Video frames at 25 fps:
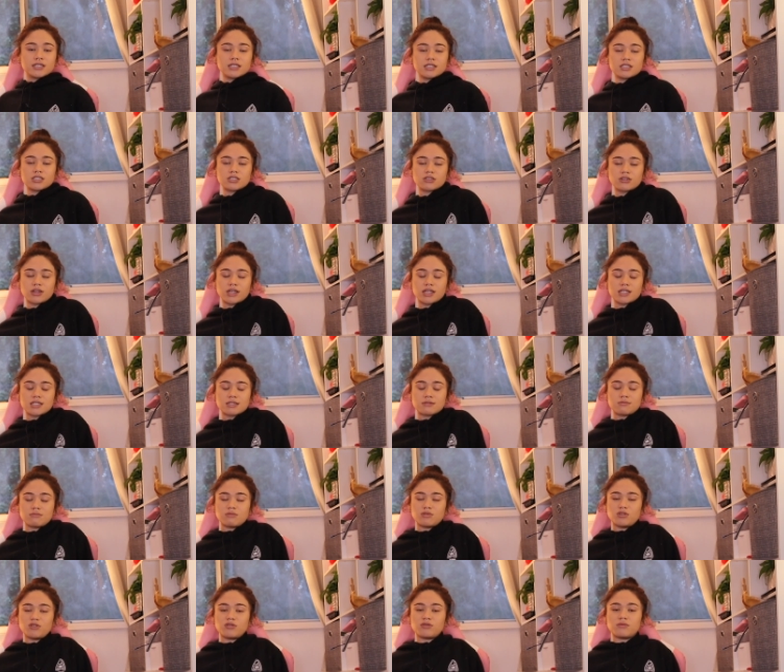To create
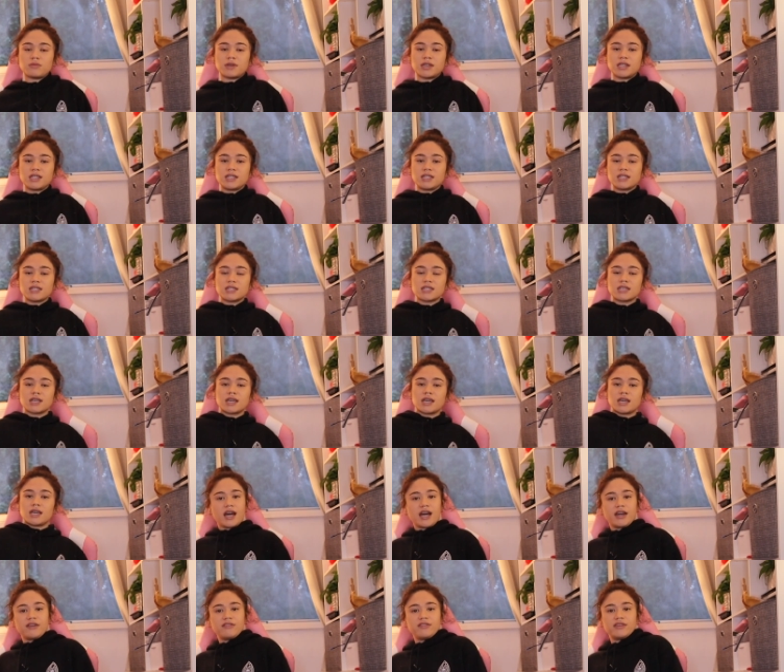some movement.
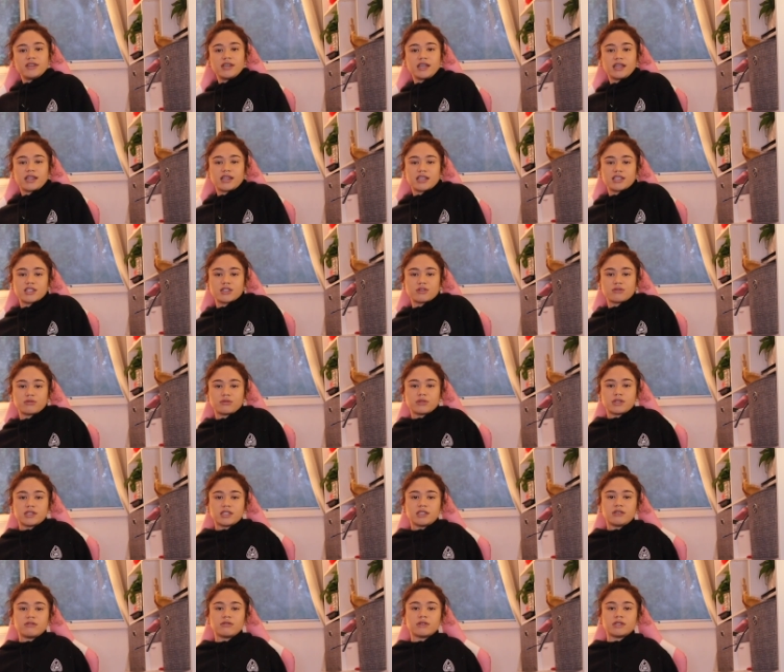I feel like this
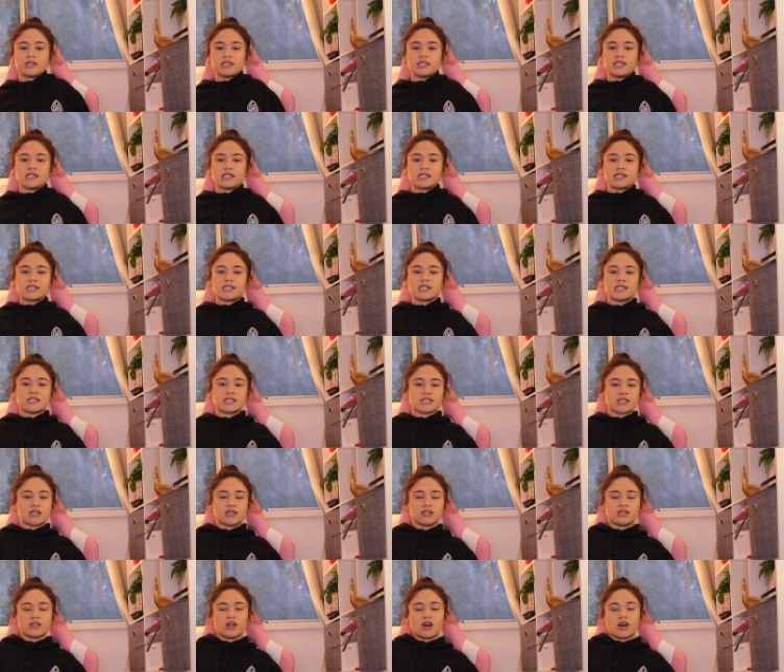really releases
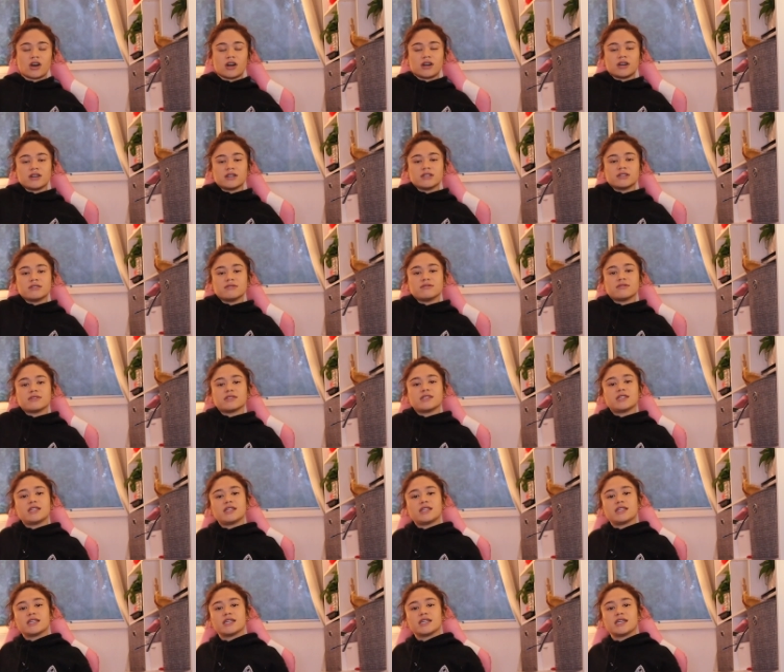a lot of
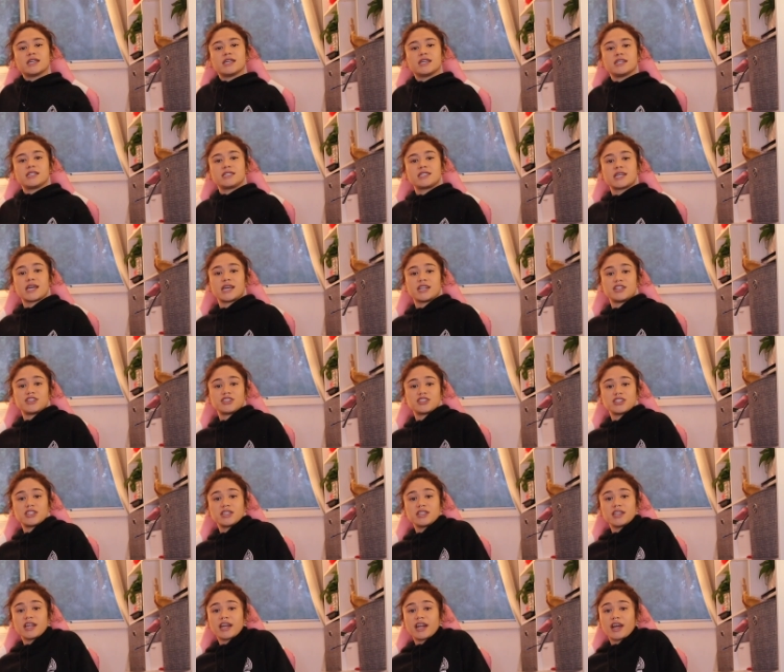the
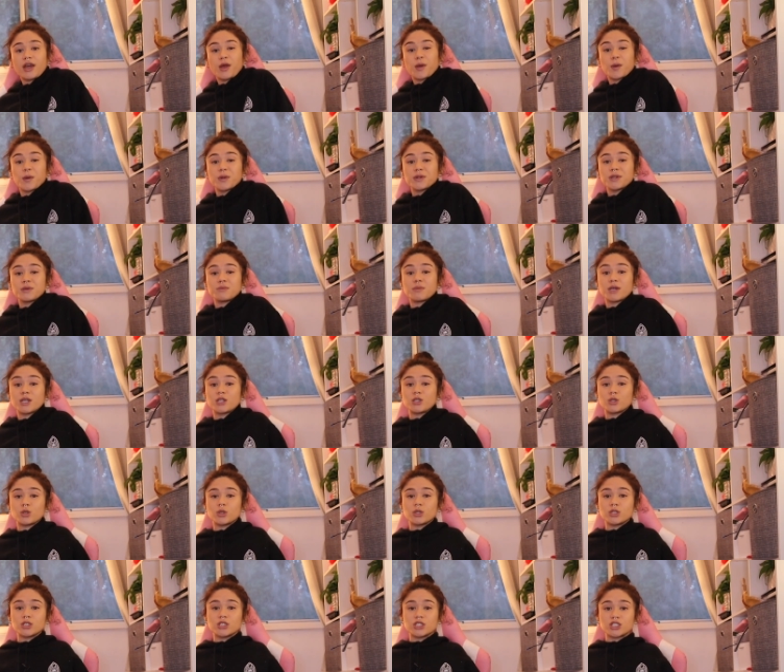tension that I hold in my
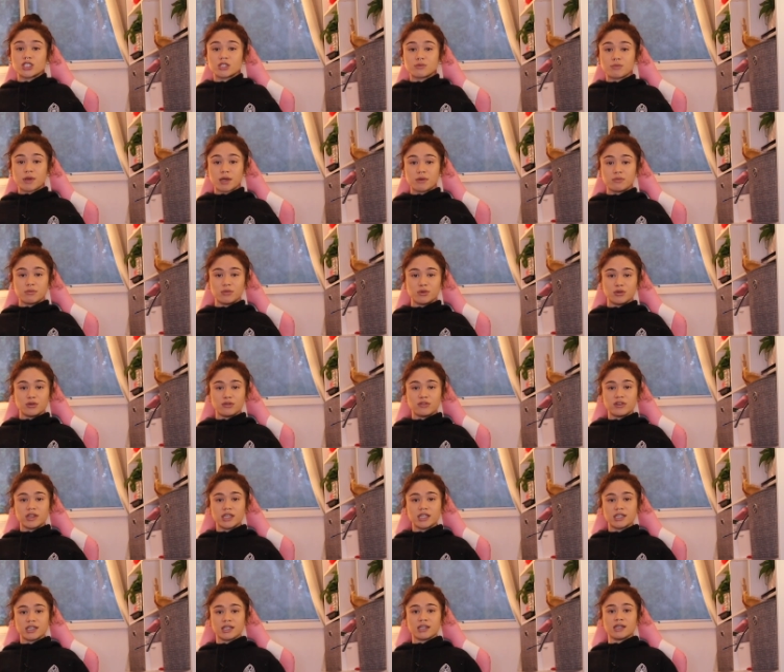shoulders just by
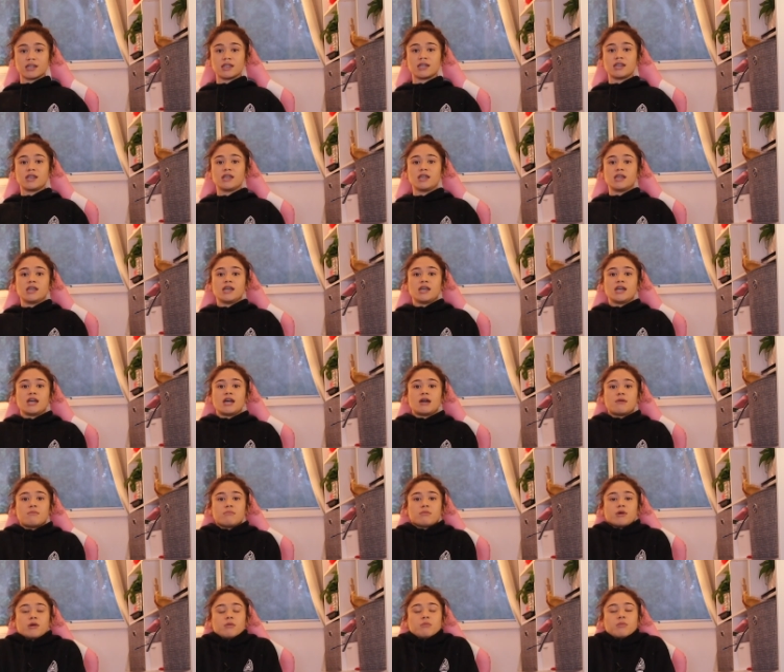moving
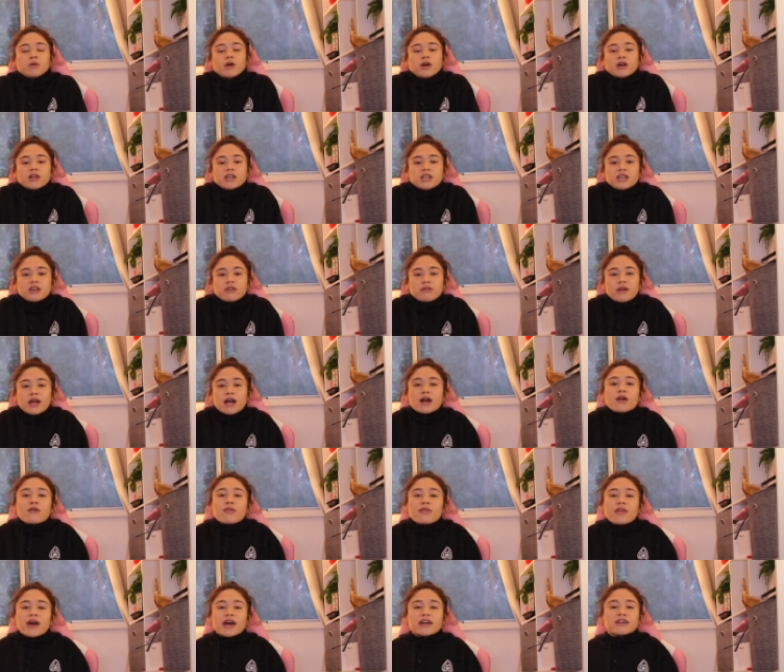my body
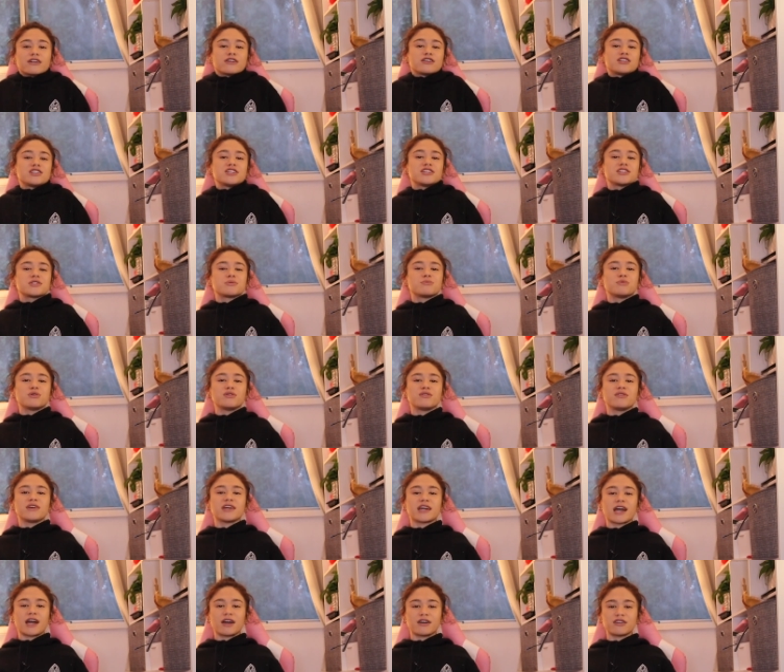around. The energy is
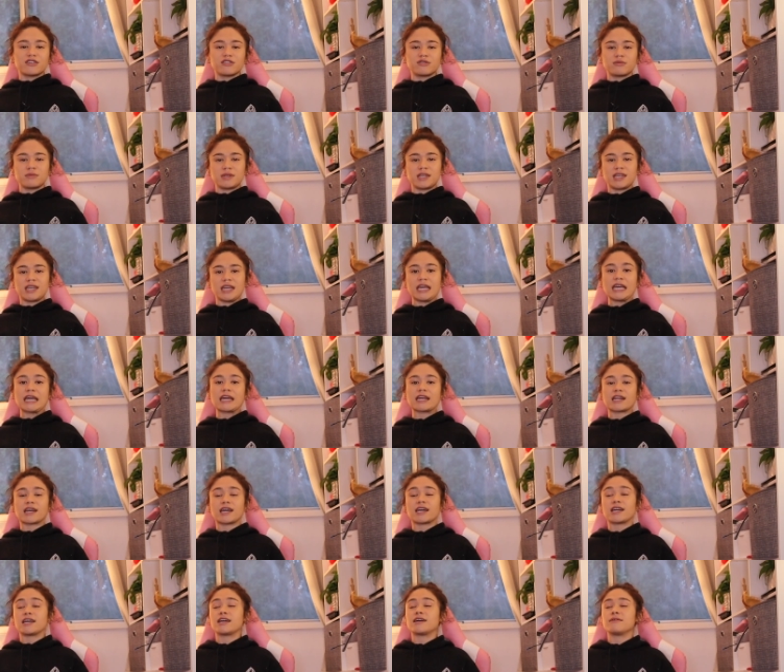moving out of me, and
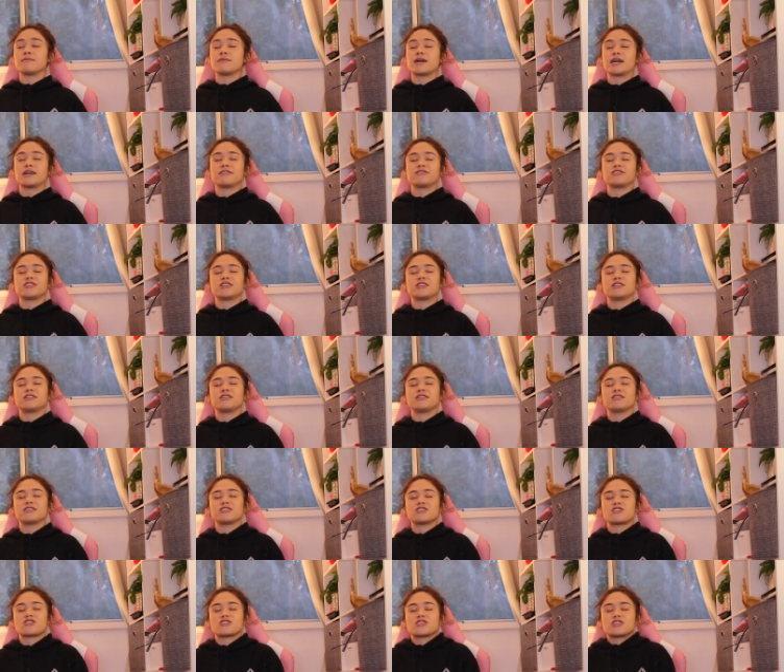I imagine
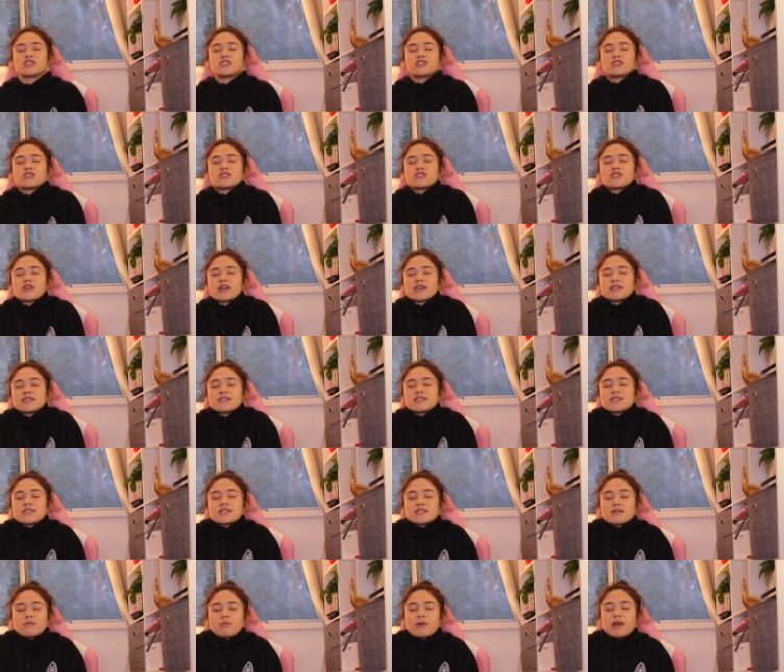just the stress
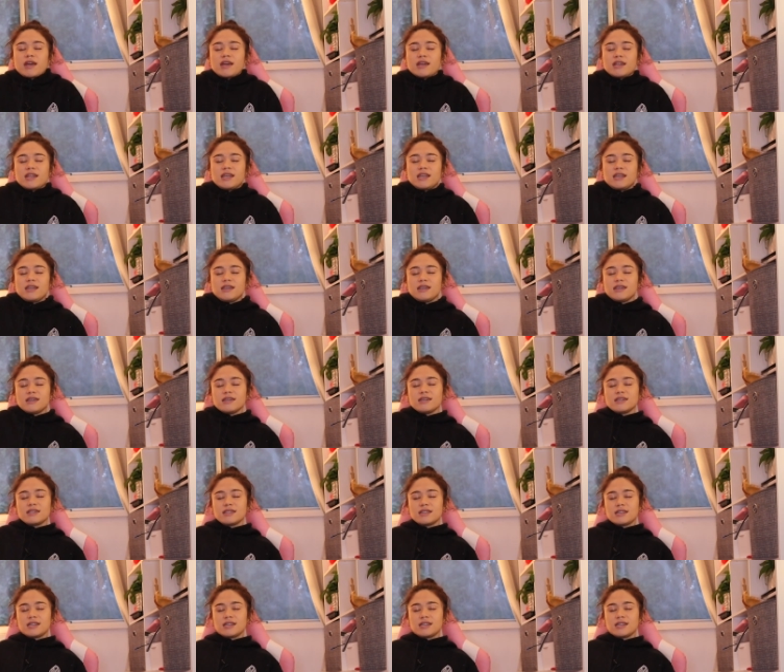dissipating